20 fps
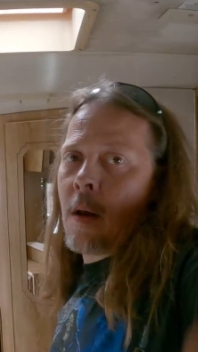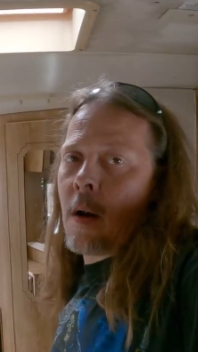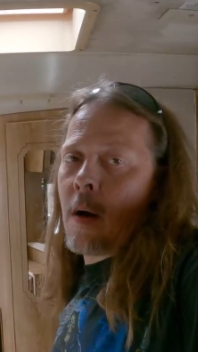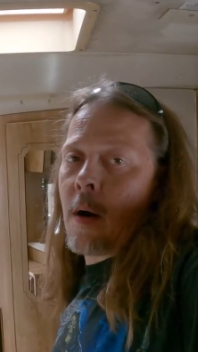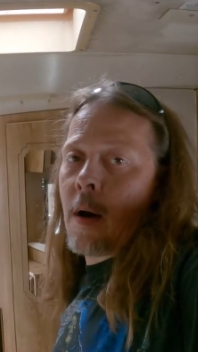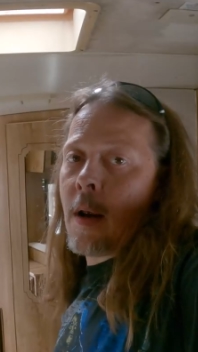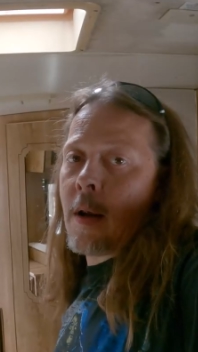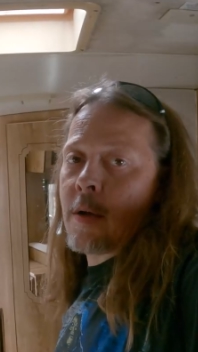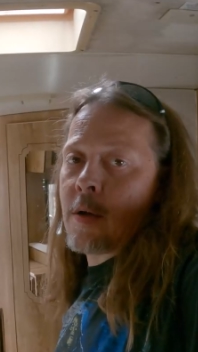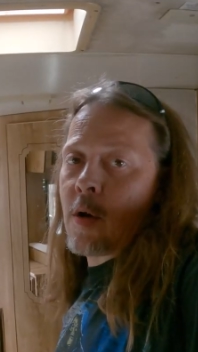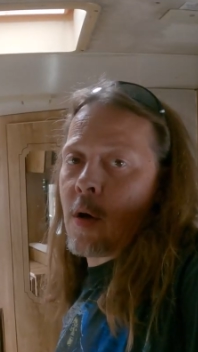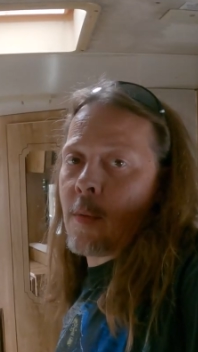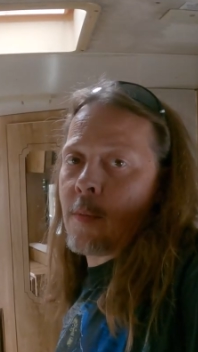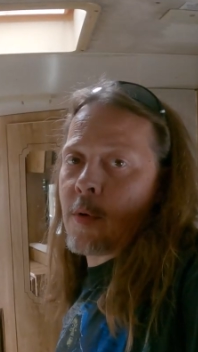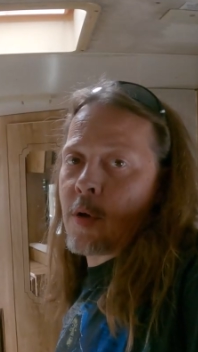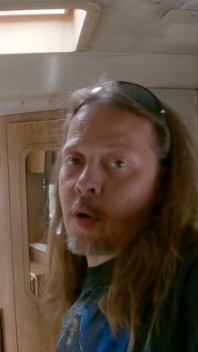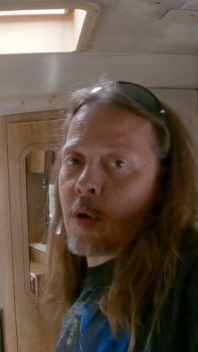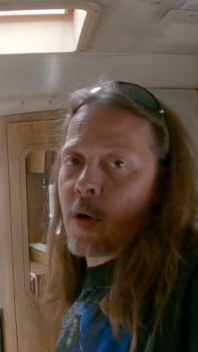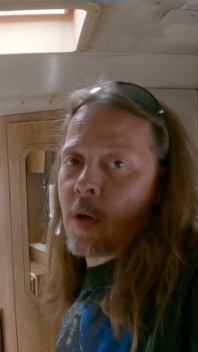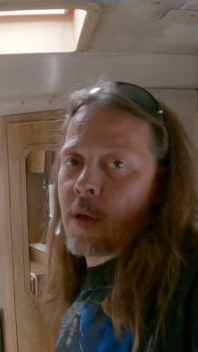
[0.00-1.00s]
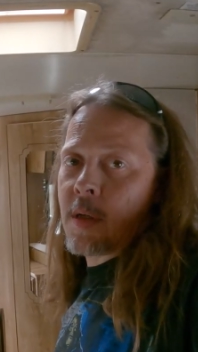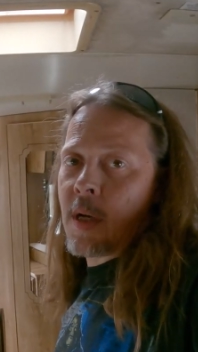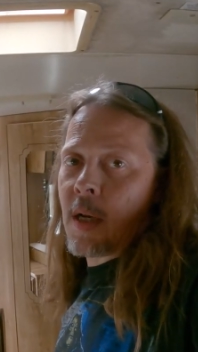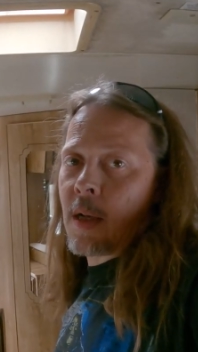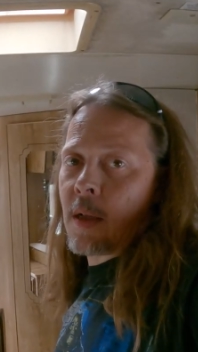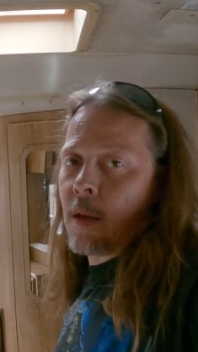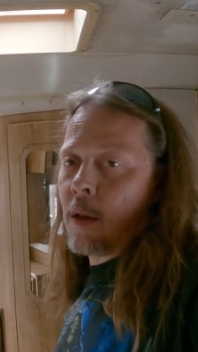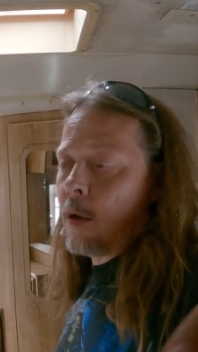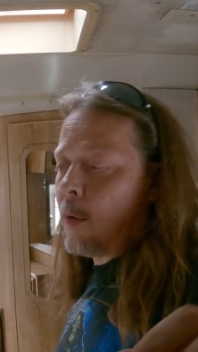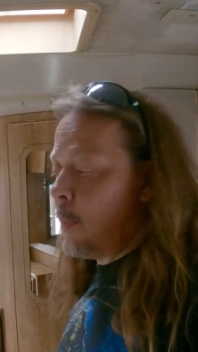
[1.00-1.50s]
Alright, so I'm just going to
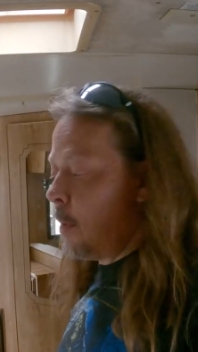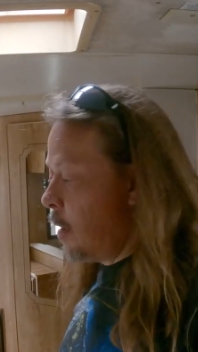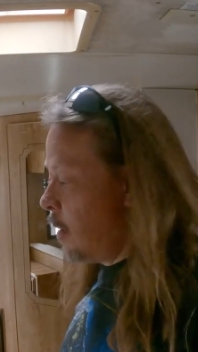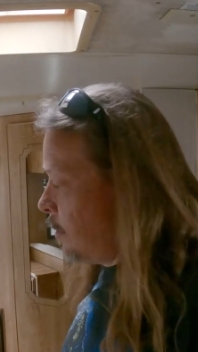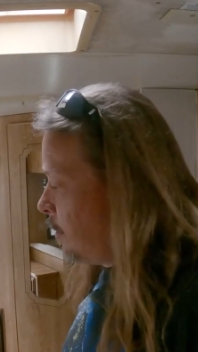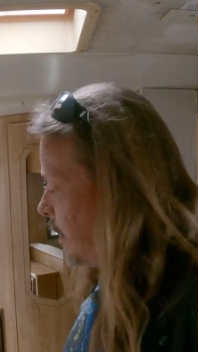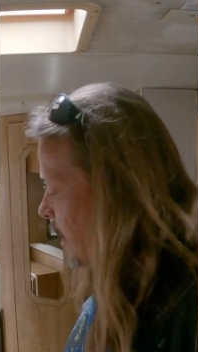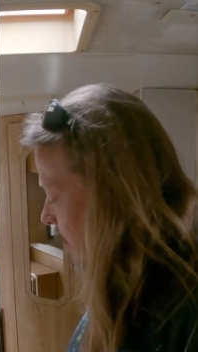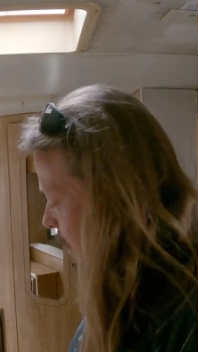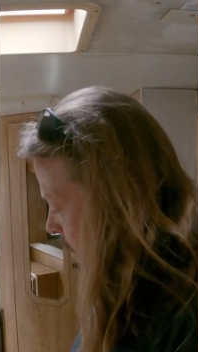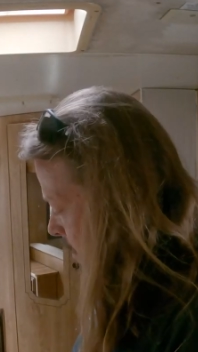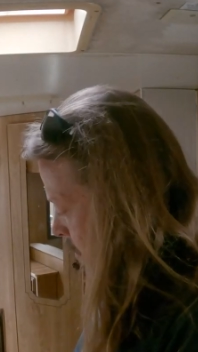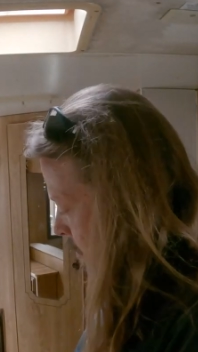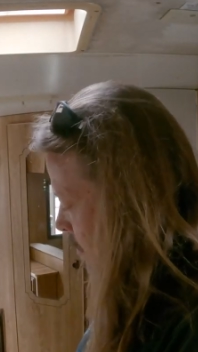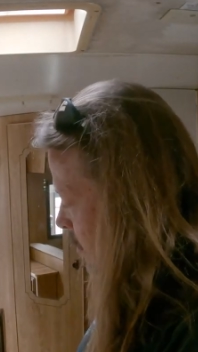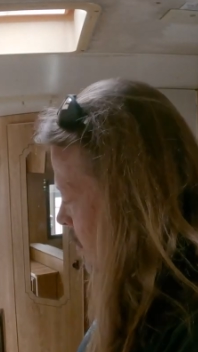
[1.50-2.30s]
take a little bit of a minute,